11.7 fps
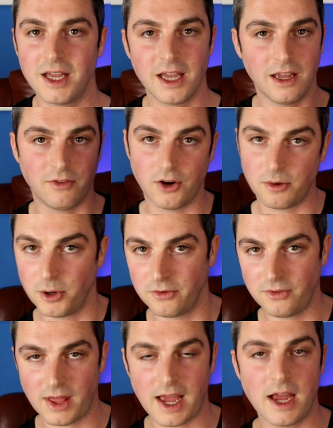if you're above
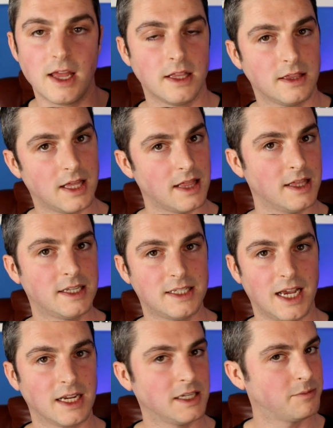that, then this
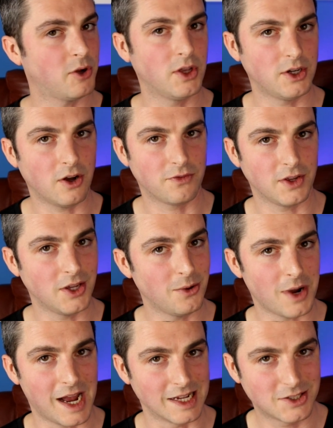tank is probably not for you
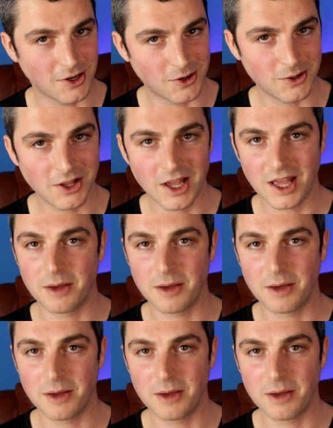at all.